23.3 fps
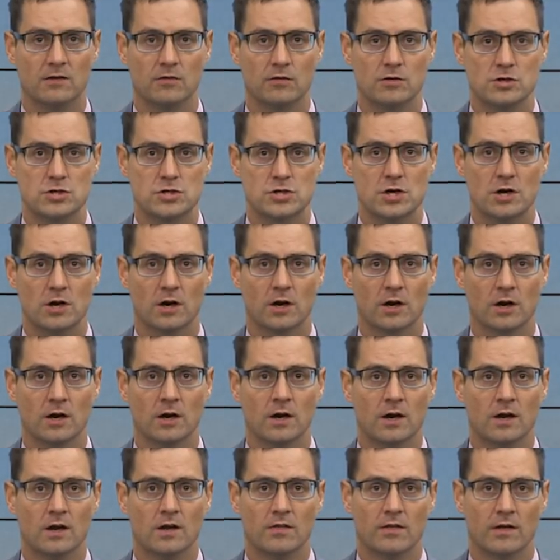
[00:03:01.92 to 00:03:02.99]
to ensure
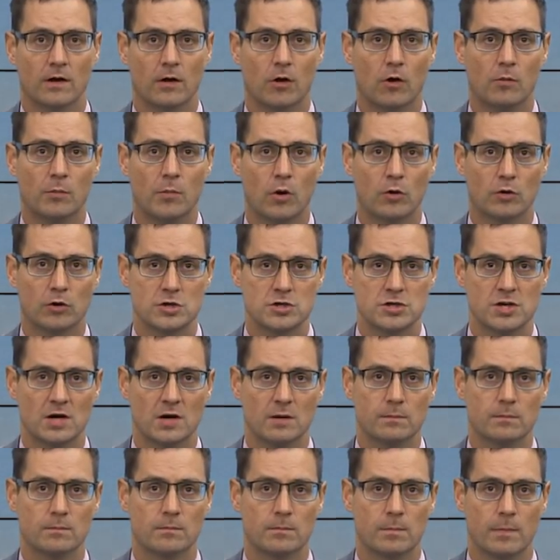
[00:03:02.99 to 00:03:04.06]
that home
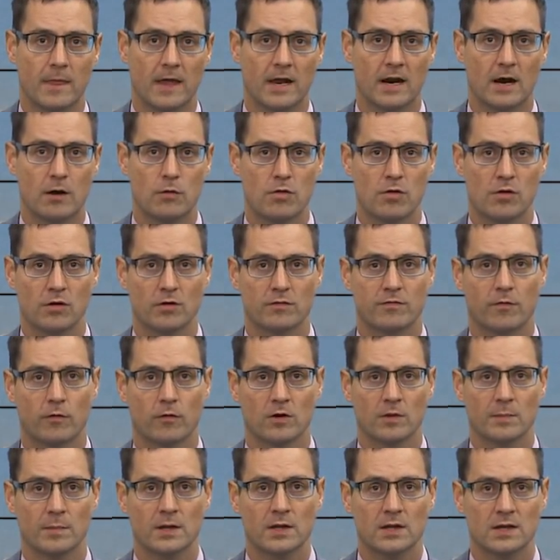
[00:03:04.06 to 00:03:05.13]
ownership and housing
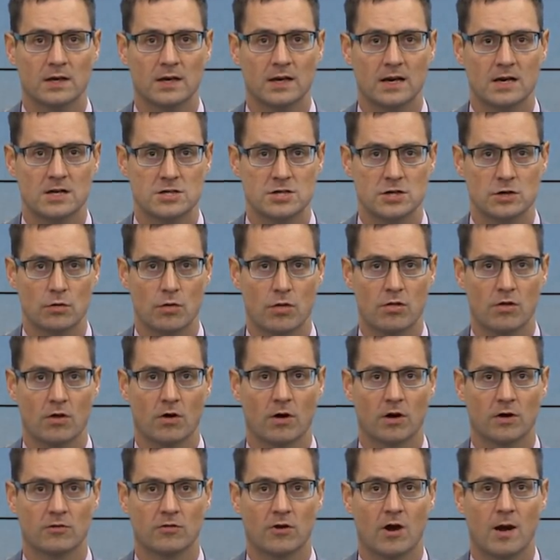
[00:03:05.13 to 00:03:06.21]
affordability issues
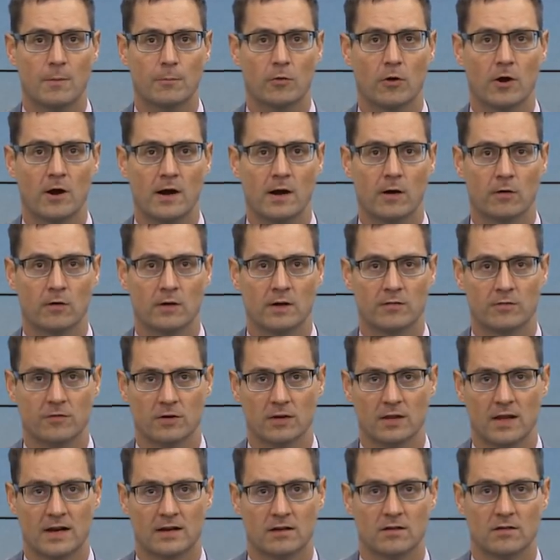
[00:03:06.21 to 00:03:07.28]
are a top priority for
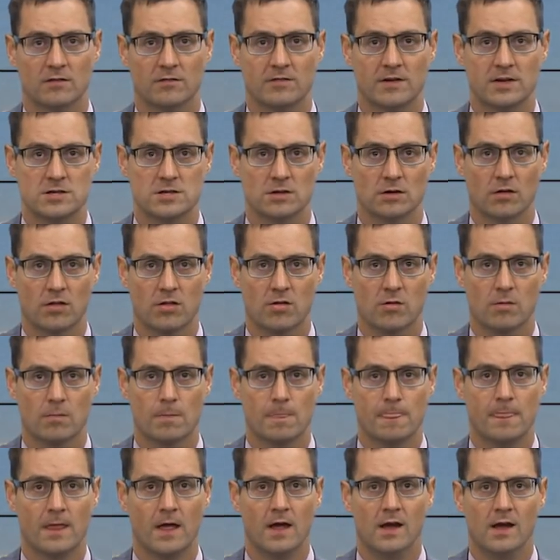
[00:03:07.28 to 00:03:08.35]
elected officials.
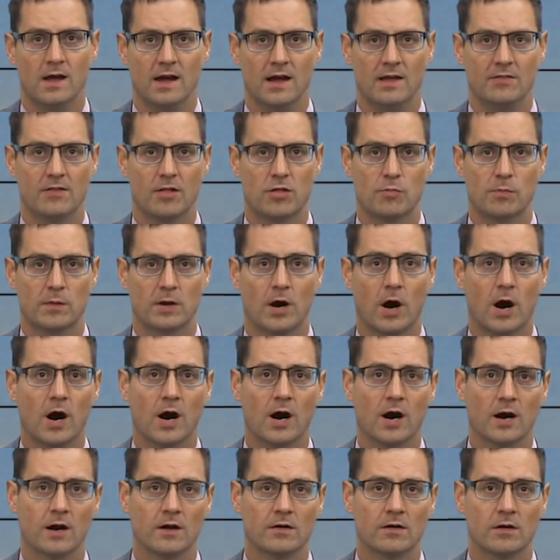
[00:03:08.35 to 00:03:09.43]
In this
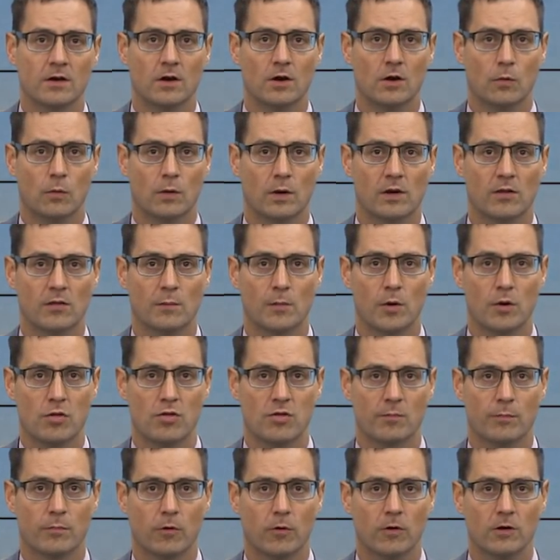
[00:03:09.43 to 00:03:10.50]
regard, one of the
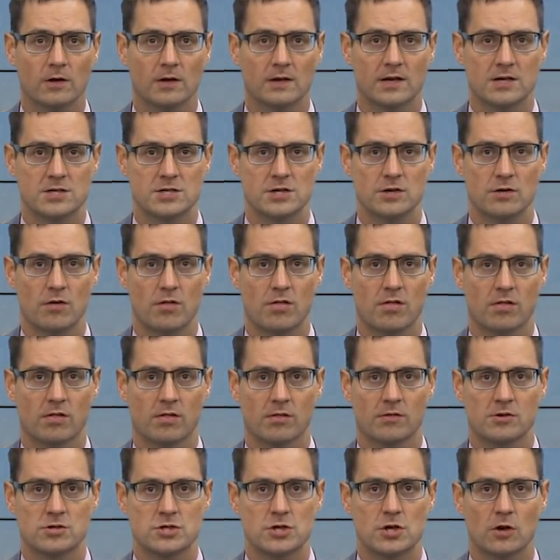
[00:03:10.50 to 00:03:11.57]
most important issues
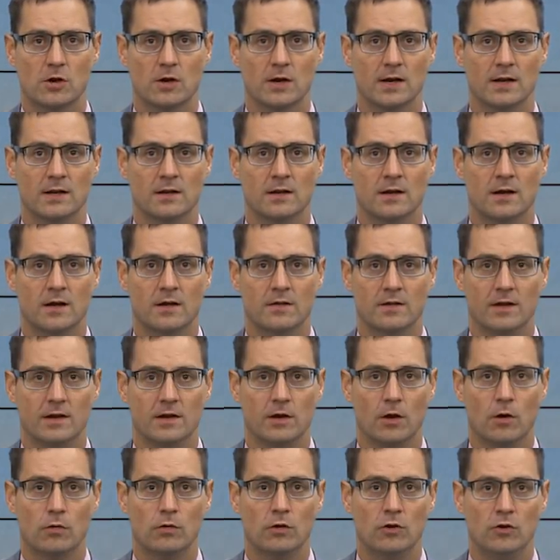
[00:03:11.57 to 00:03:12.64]
is ensuring that
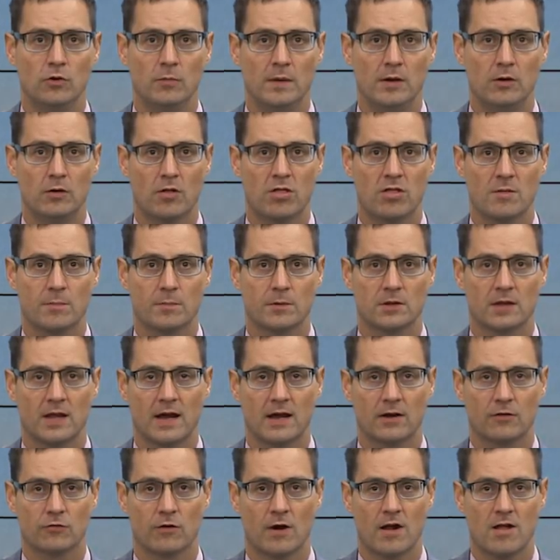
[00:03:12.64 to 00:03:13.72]
no new municipal
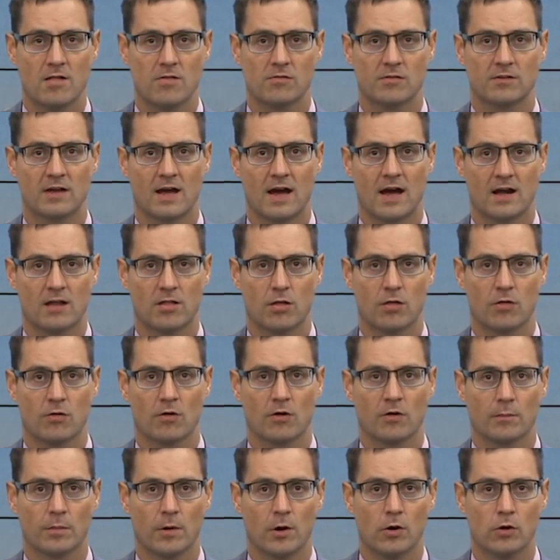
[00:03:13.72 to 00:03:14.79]
land transfer taxes
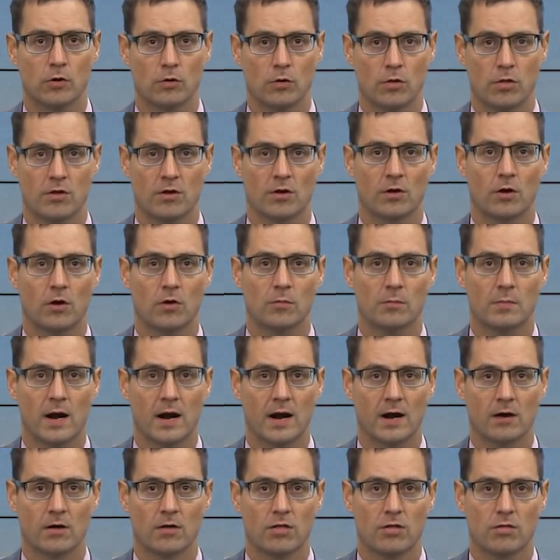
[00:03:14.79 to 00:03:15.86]
are imposed on
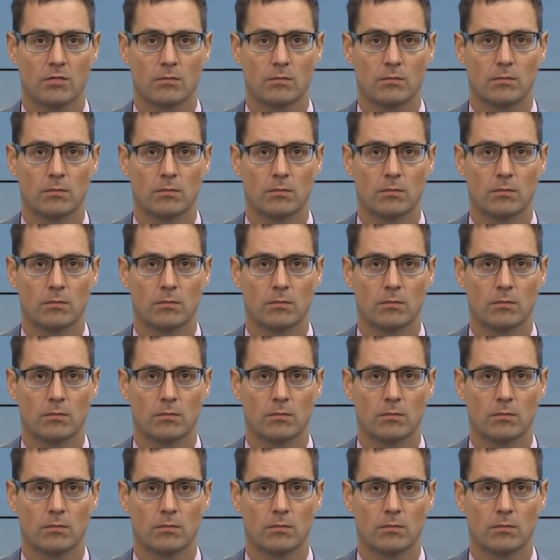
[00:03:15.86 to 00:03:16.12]
homebuyers.